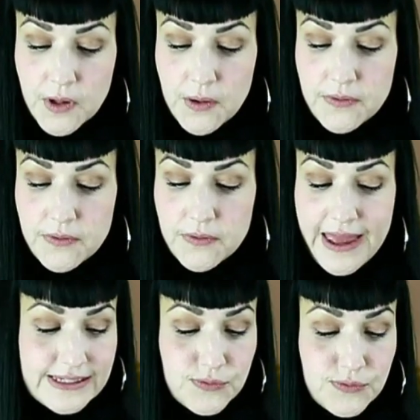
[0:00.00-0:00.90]
the
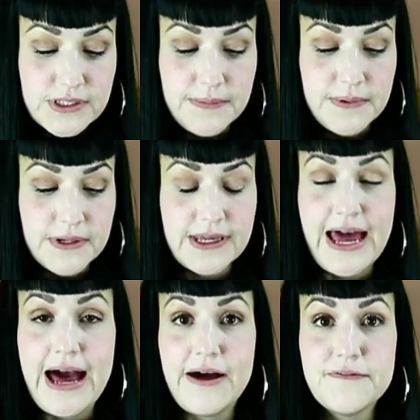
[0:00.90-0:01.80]
aces will typically
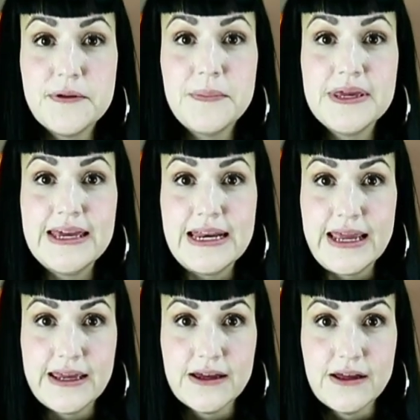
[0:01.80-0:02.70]
have the
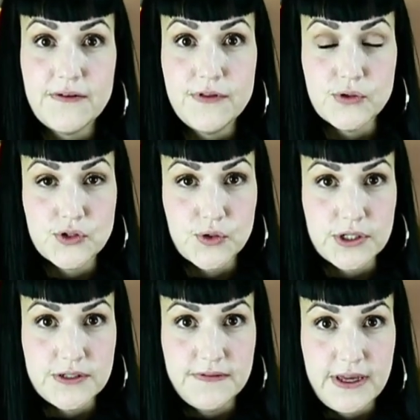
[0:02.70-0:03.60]
beginning of those
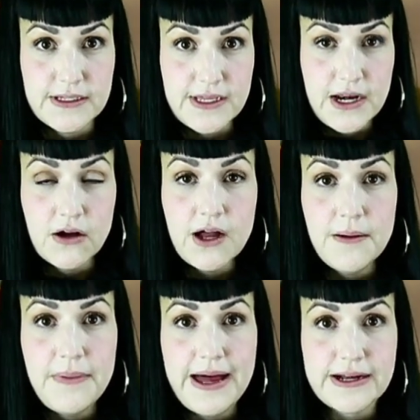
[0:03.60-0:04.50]
sorts of things. And I'll come
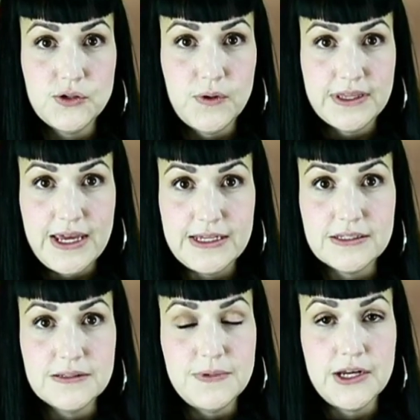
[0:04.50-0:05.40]
back to what the
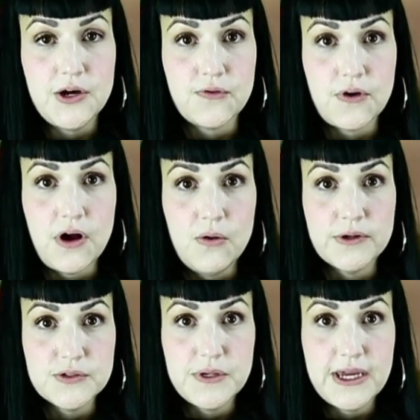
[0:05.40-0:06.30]
aces mean overall
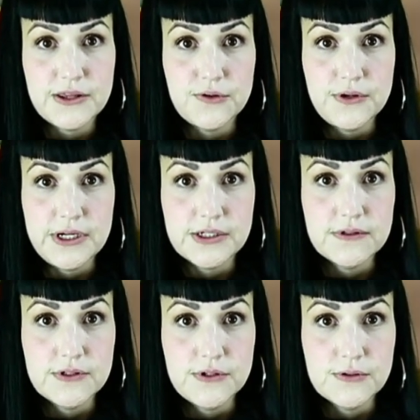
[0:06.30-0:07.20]
once we get through each of the
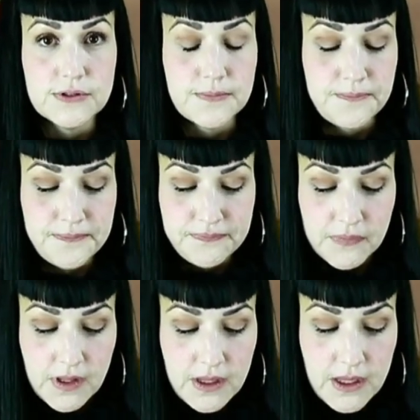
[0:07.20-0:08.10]
suits.
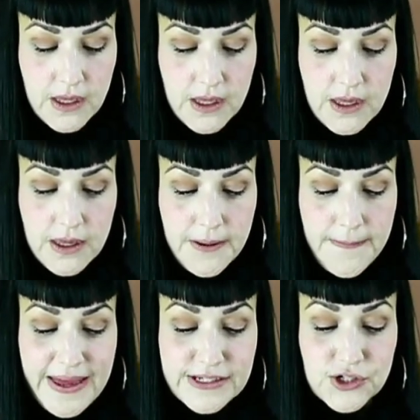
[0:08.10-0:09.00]

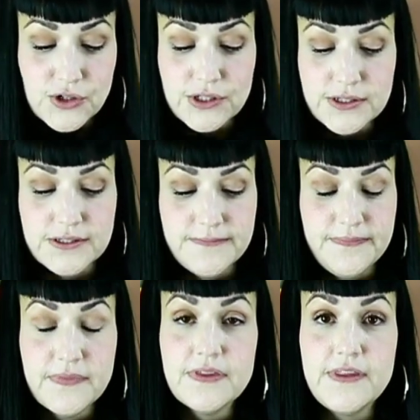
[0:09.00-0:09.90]
Pentacles,
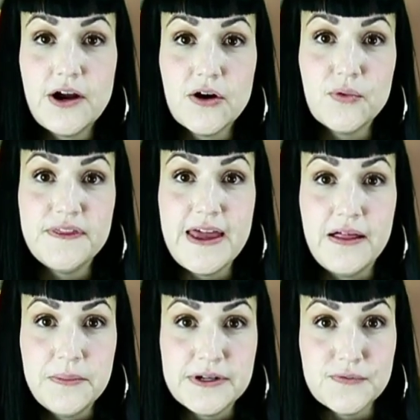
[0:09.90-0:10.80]
they're with the
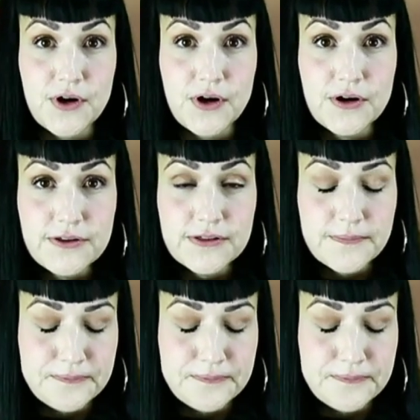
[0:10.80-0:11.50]
element of earth.